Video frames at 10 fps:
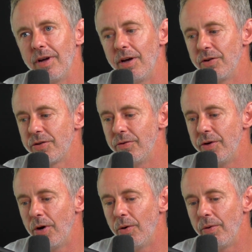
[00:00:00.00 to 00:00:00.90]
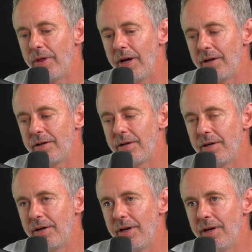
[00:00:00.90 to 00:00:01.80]
also know that
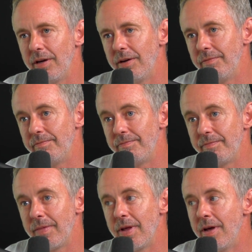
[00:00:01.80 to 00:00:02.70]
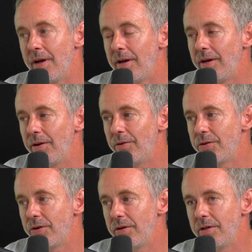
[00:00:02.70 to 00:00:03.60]
in,
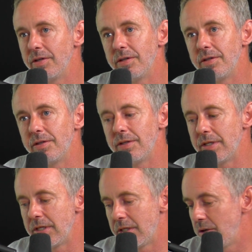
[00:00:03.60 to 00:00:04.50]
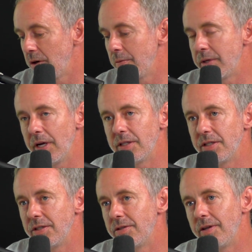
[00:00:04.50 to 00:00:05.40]
certain
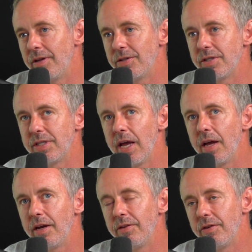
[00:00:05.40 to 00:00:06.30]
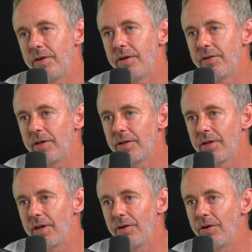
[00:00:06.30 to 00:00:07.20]
circumstances, there's a saying in statistics,
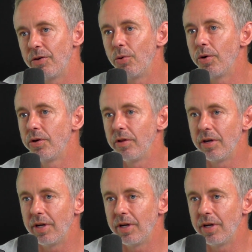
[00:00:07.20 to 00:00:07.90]
like you could torture the